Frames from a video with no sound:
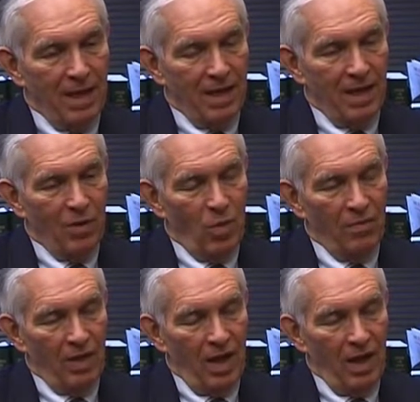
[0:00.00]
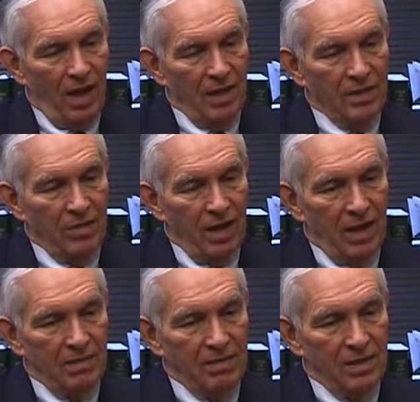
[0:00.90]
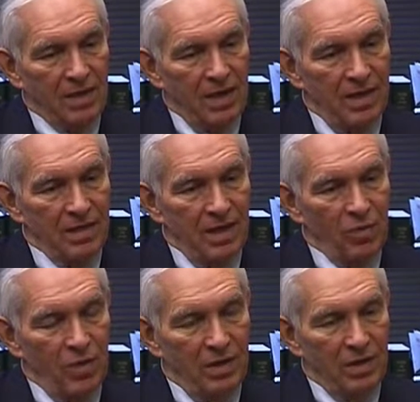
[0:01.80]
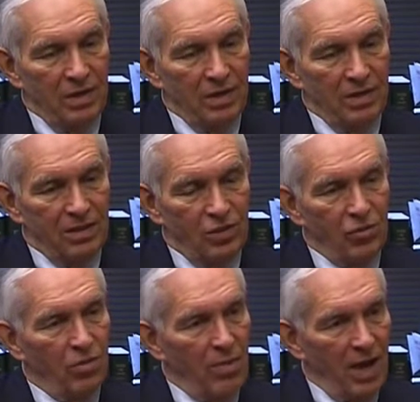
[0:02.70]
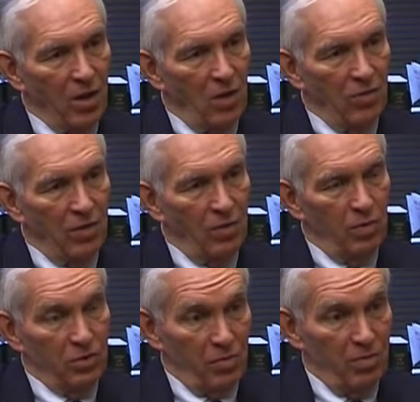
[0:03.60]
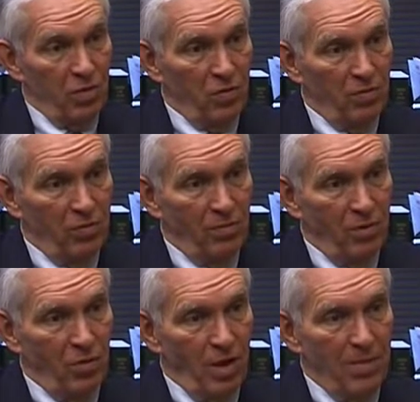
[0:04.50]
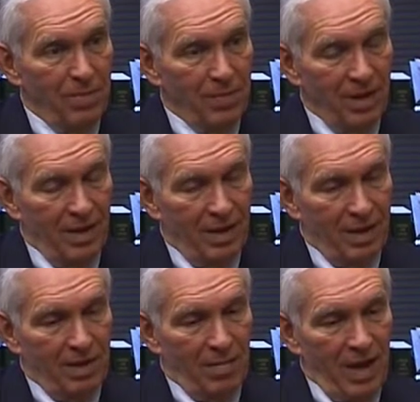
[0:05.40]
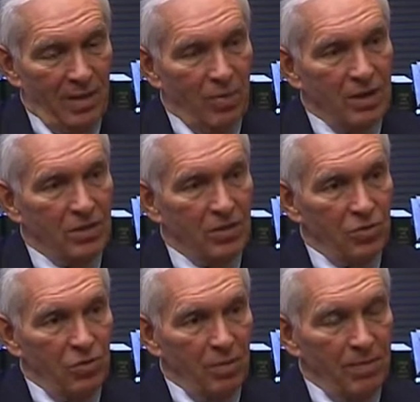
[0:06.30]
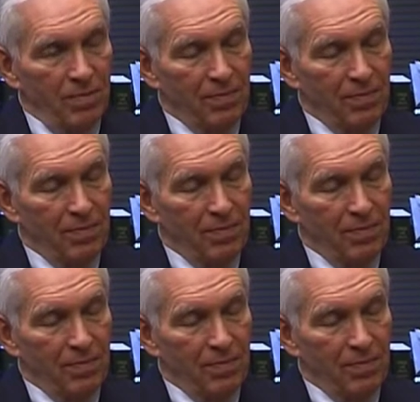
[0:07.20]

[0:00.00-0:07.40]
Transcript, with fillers: One of the highlights of that, I would say, is that when General MacArthur was removed from duty by President Truman,